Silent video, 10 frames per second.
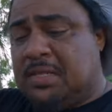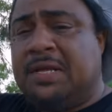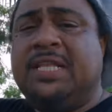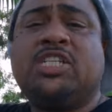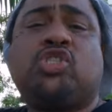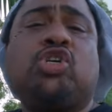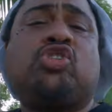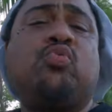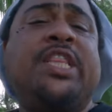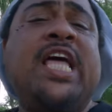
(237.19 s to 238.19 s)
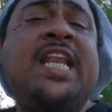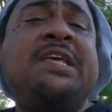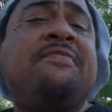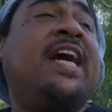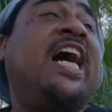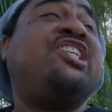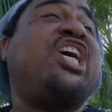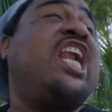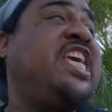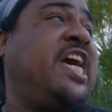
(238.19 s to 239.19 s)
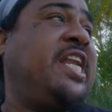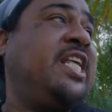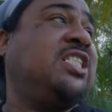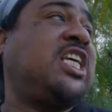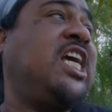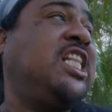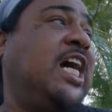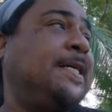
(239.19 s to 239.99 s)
They're so sweet, they ain't even got jelly in it inside that.